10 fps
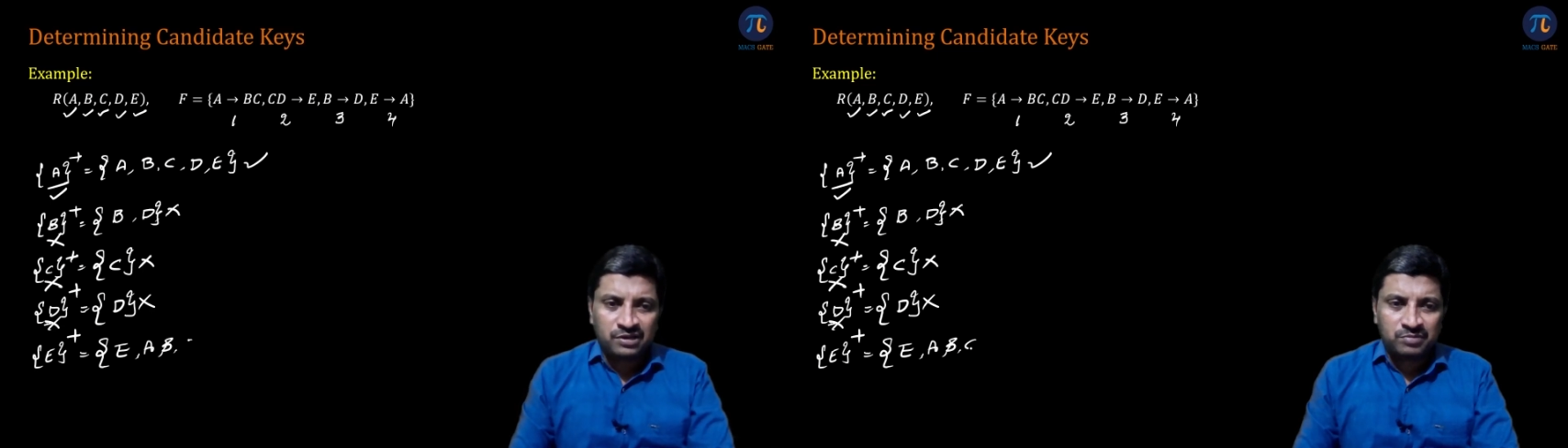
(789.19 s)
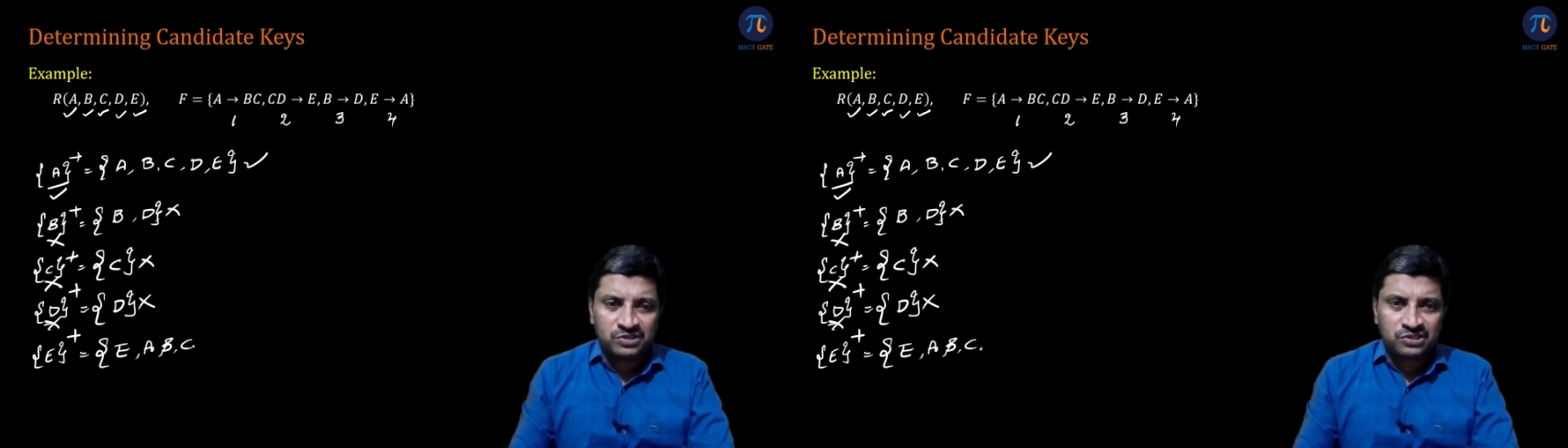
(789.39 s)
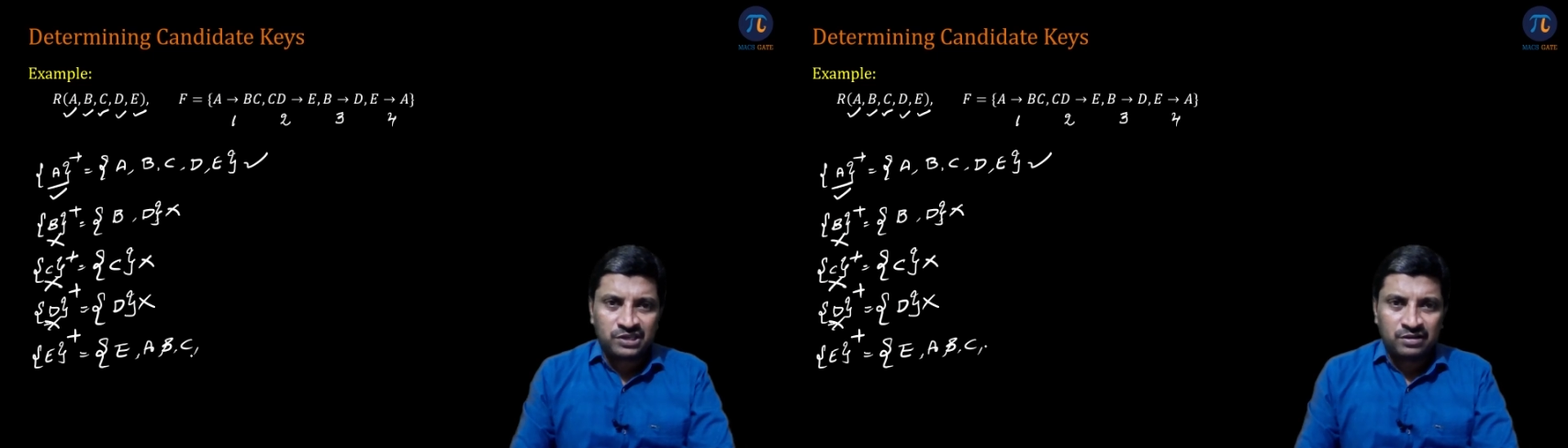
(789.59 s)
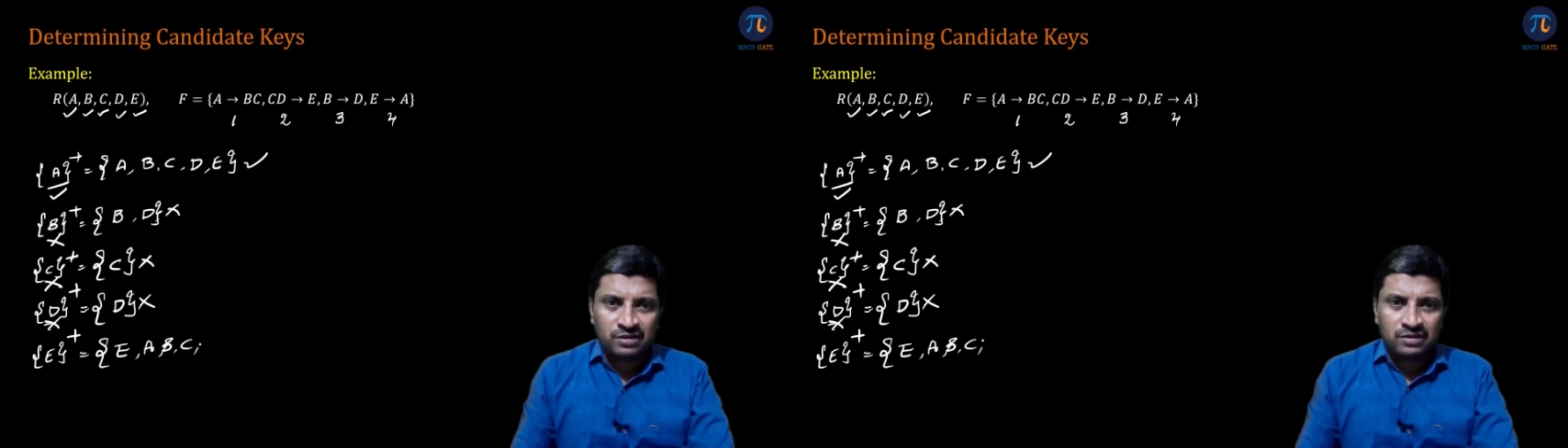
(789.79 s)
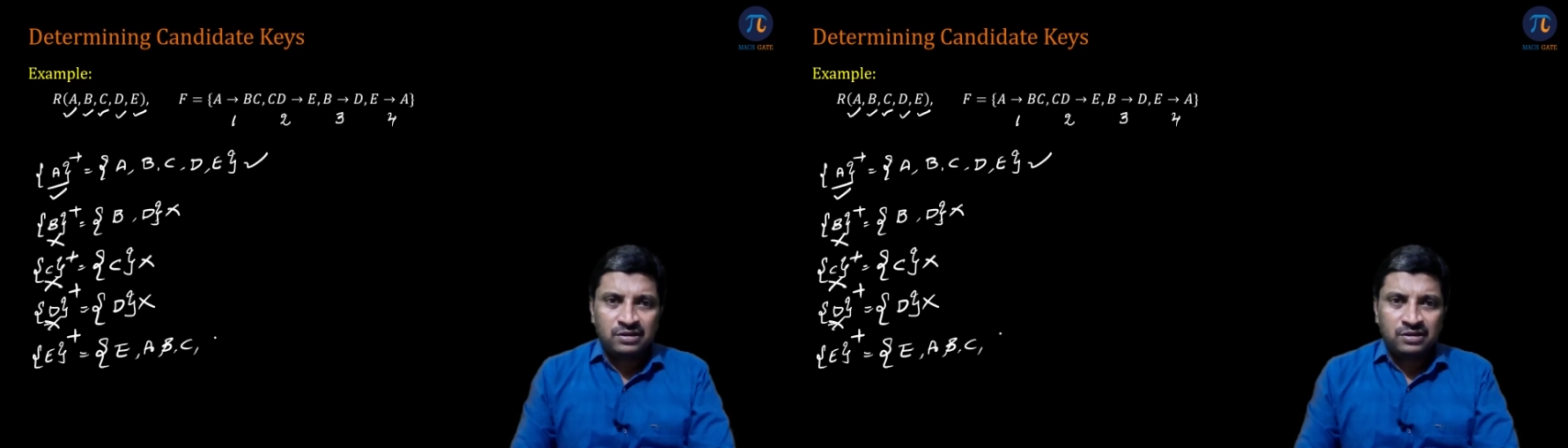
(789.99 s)
C.
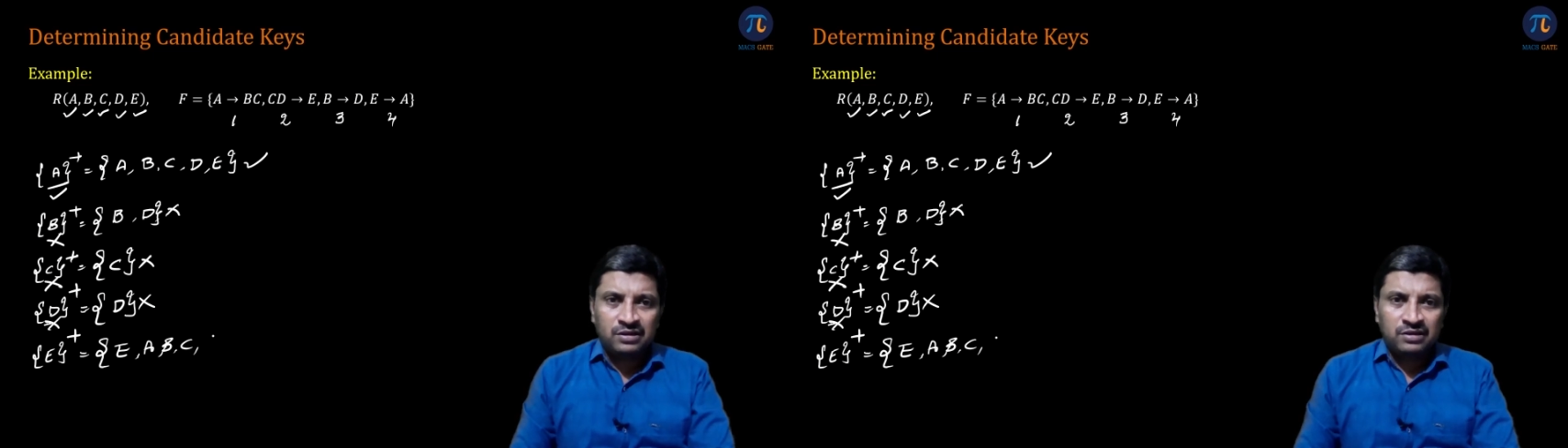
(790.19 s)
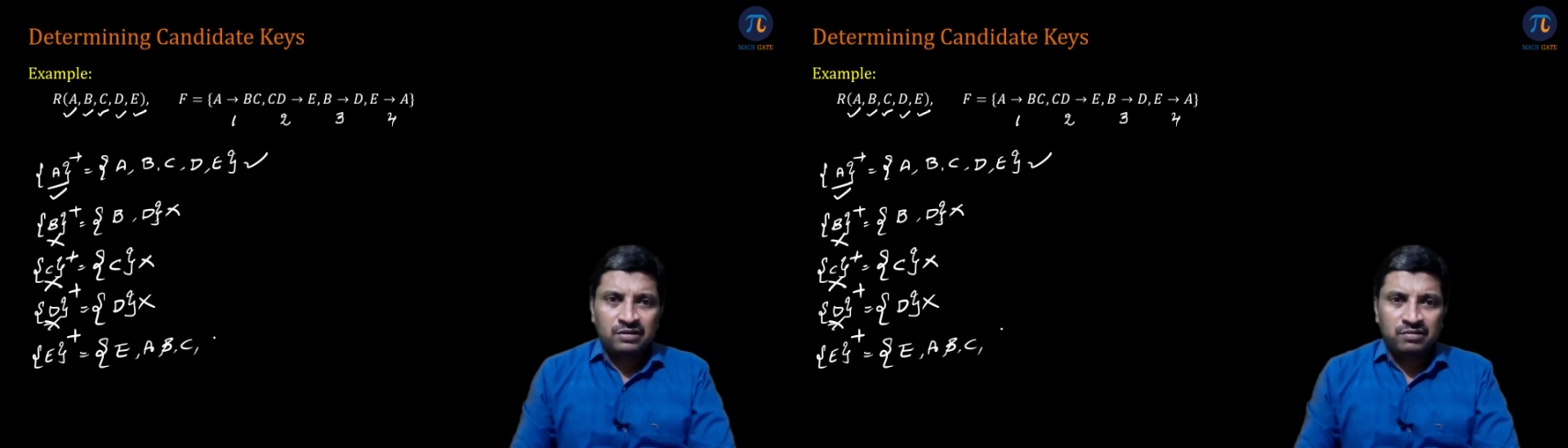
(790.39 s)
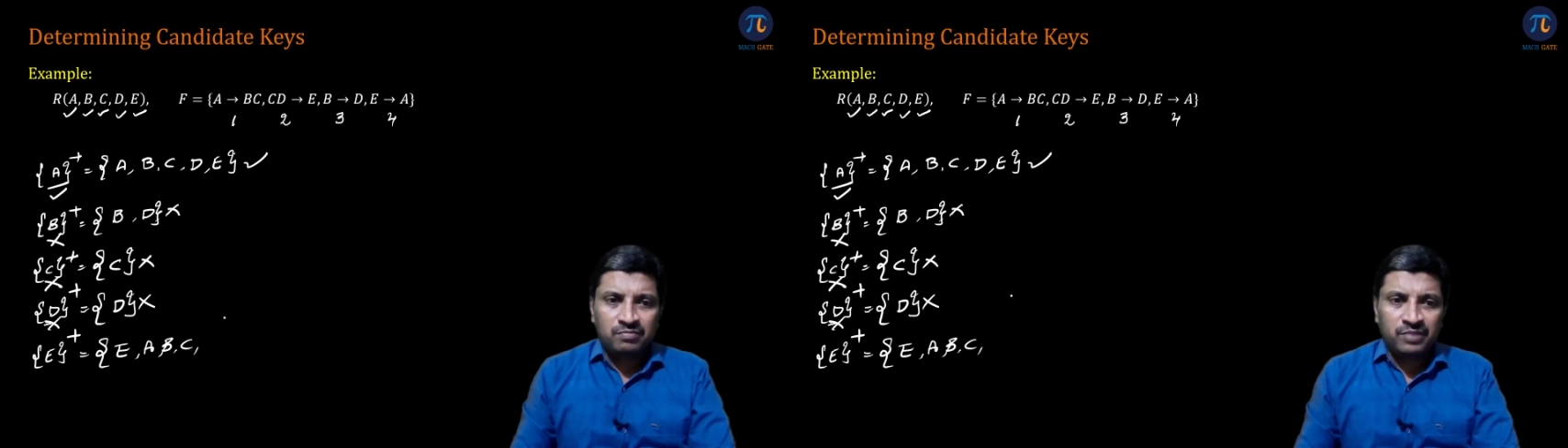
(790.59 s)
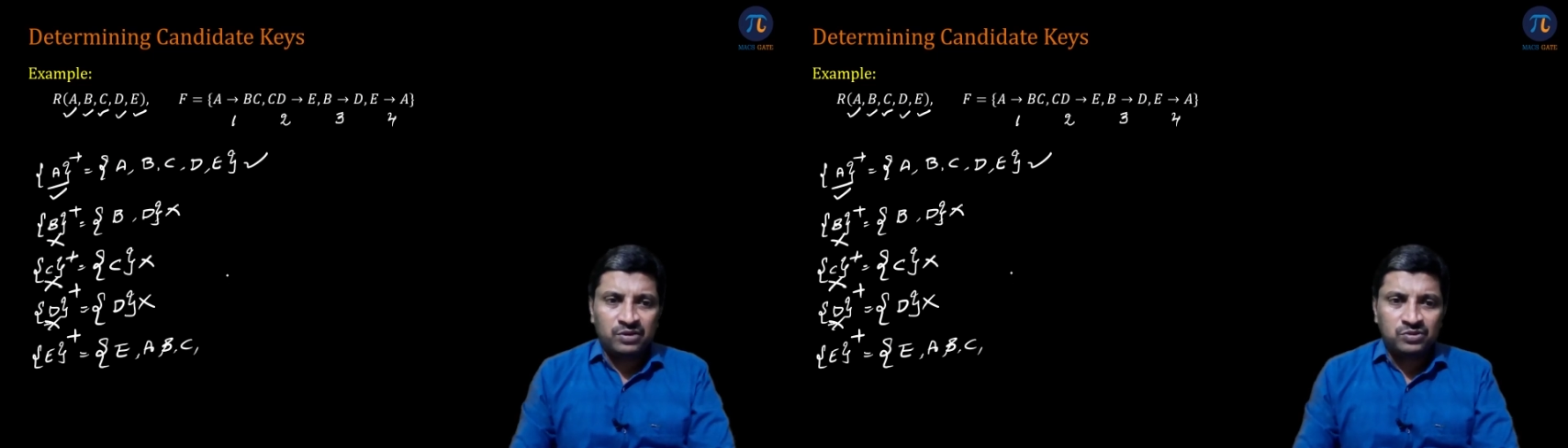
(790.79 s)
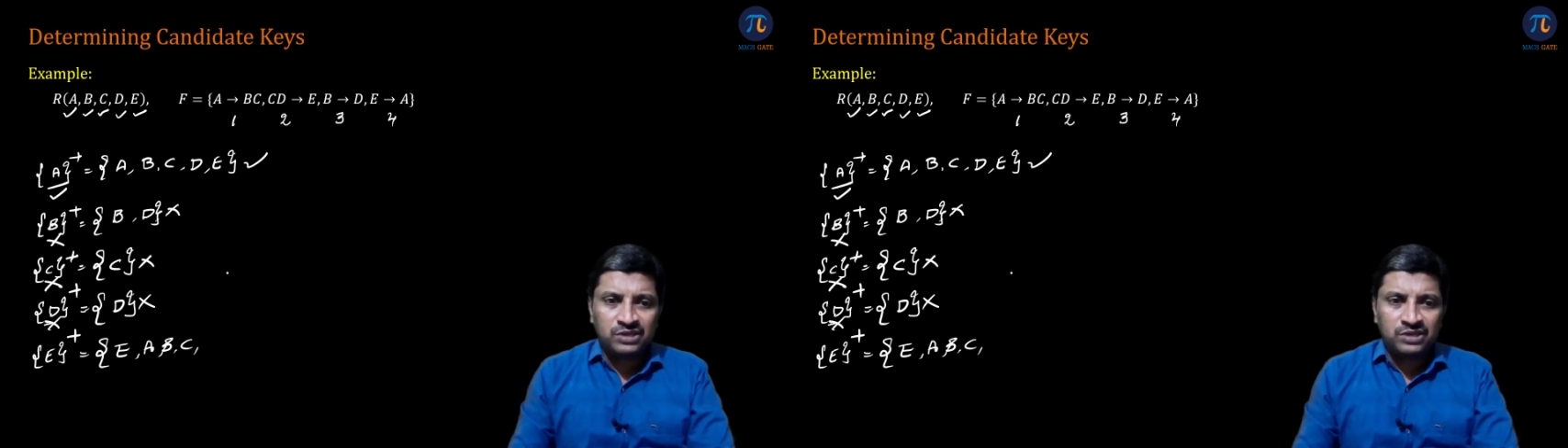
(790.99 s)
By using